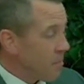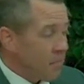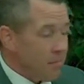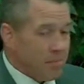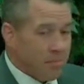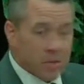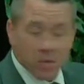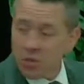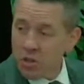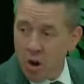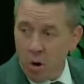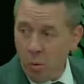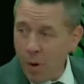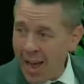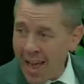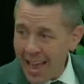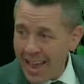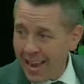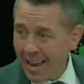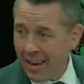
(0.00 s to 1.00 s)
There's no
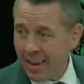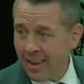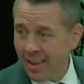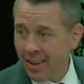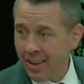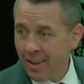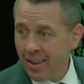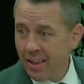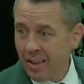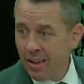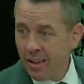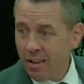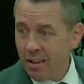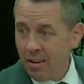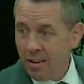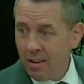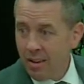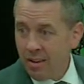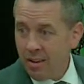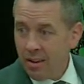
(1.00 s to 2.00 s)
way.
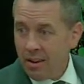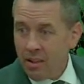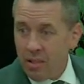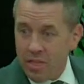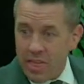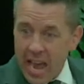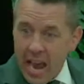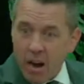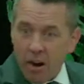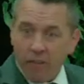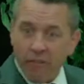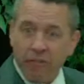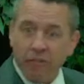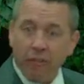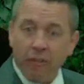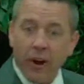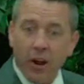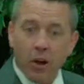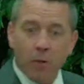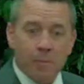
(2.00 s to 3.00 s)
They are
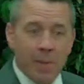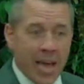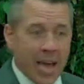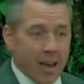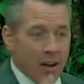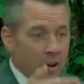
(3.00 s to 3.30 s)
frail men.